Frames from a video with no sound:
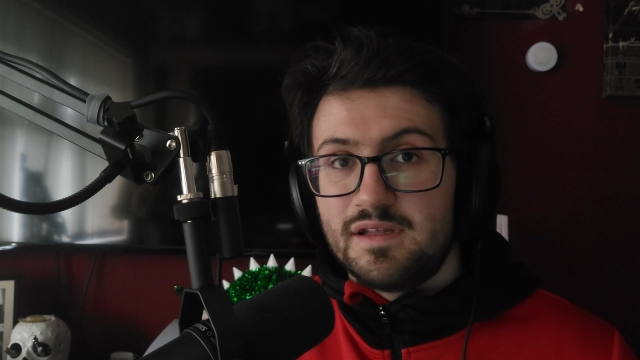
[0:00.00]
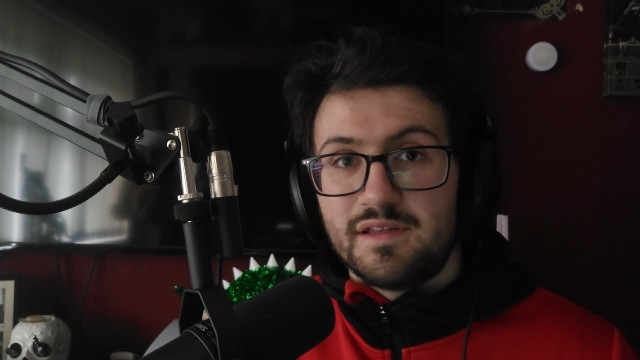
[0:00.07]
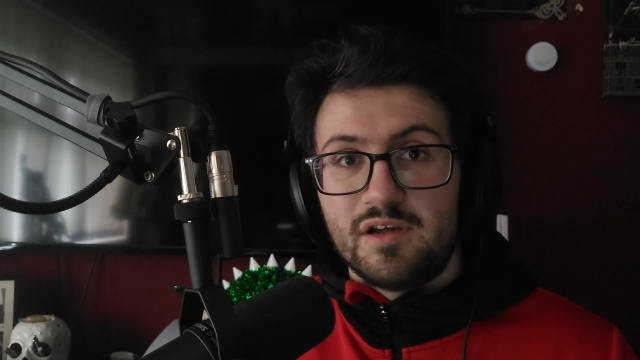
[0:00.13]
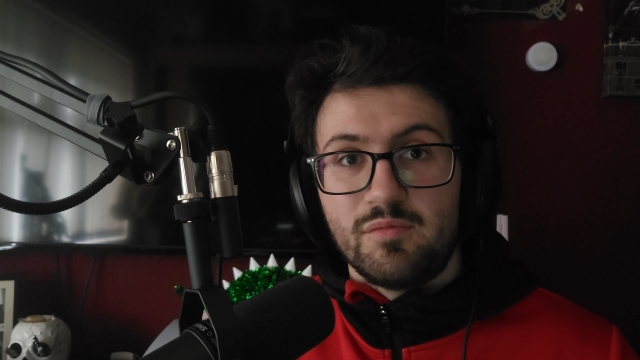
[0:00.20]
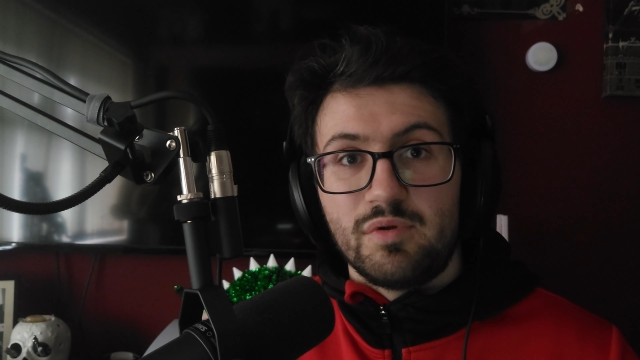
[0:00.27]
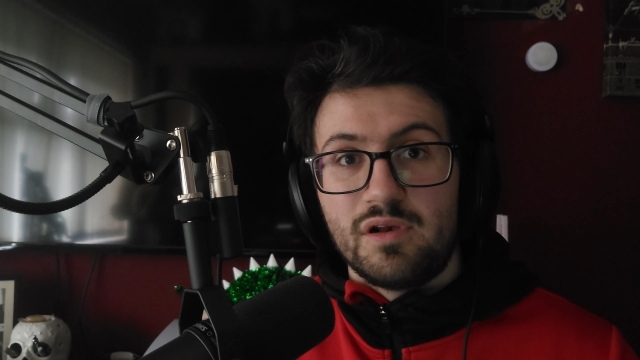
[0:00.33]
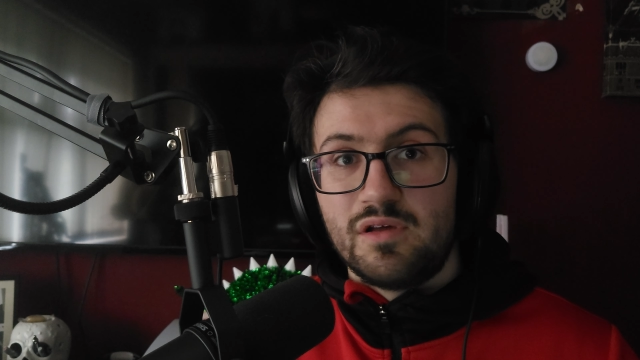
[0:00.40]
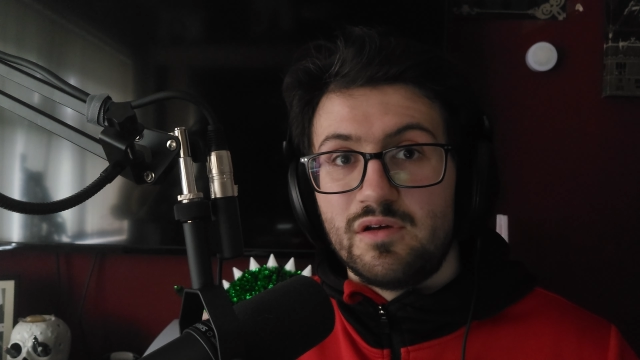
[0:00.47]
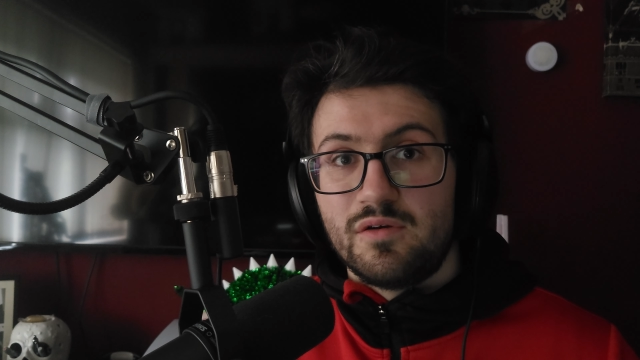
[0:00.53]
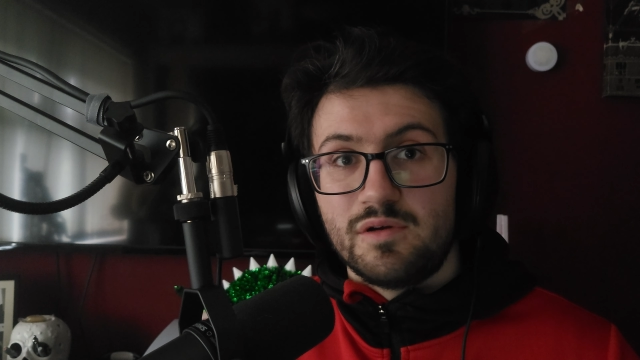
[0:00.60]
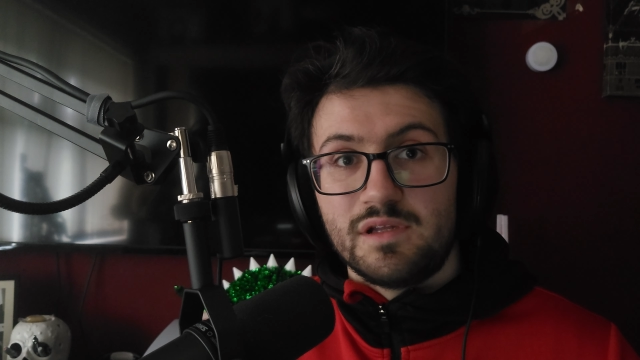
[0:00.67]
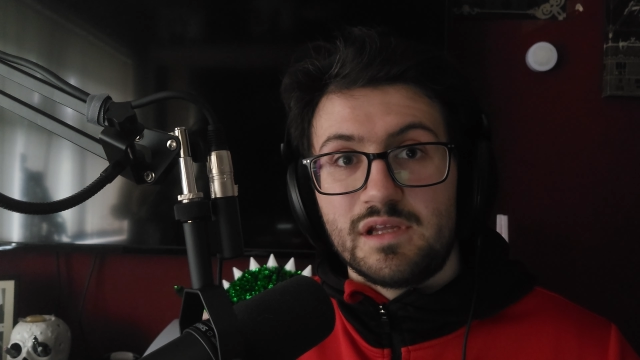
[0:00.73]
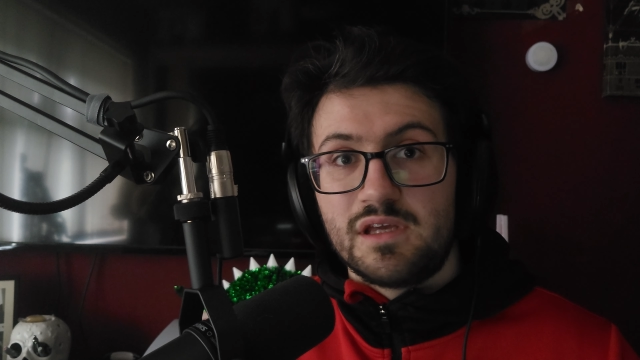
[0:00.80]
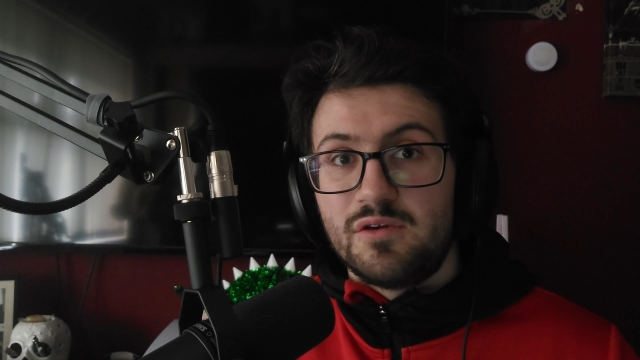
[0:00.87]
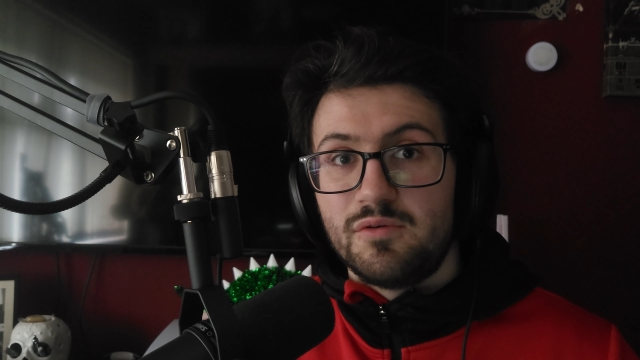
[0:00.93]
down below in
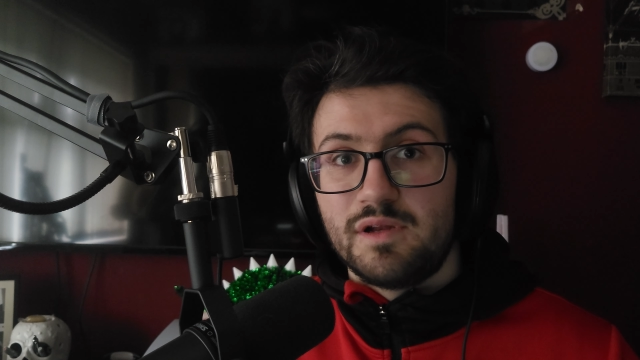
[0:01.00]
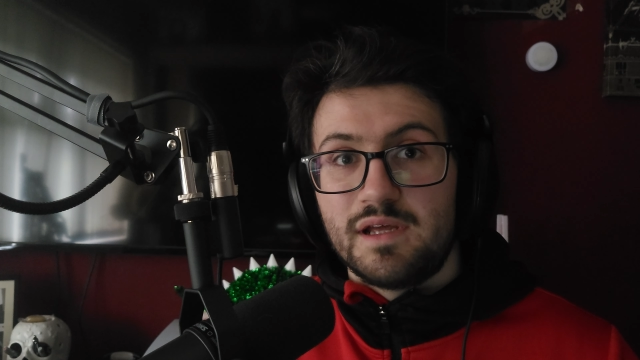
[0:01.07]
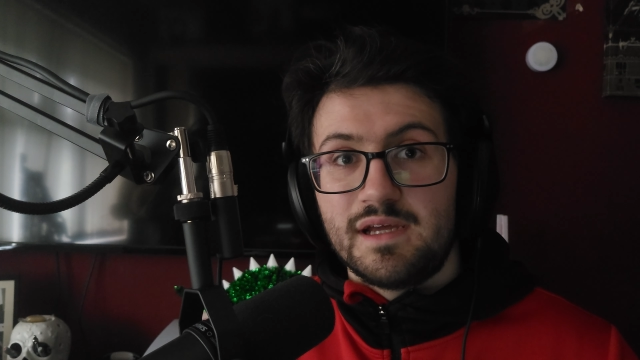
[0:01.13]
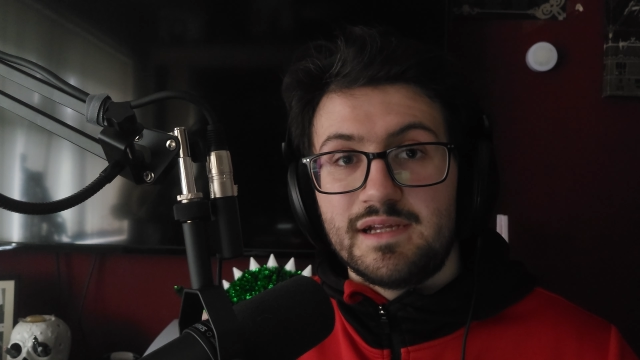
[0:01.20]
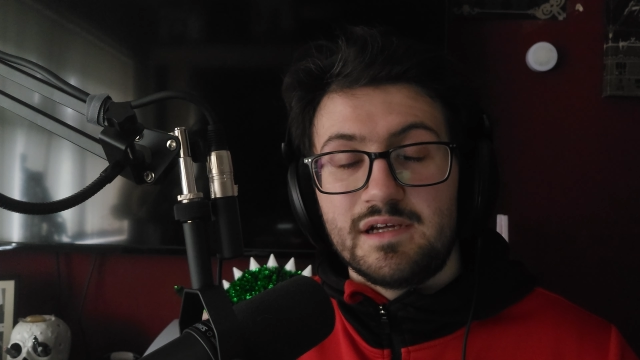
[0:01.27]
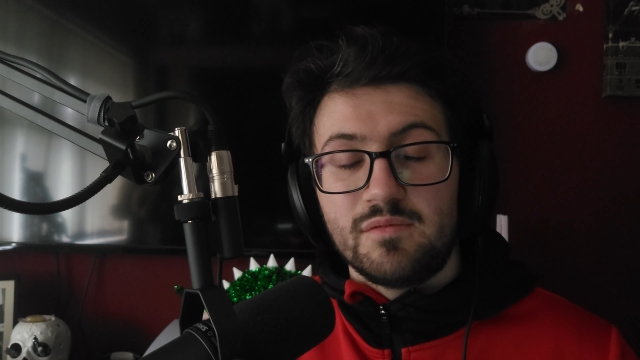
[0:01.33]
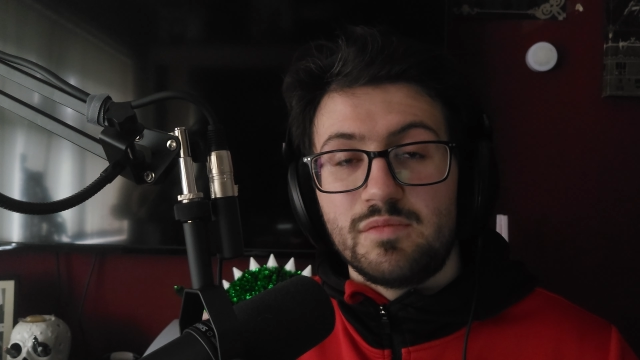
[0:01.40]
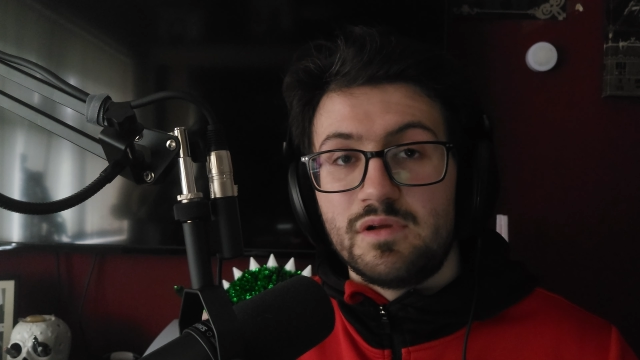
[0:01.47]
the Q&A down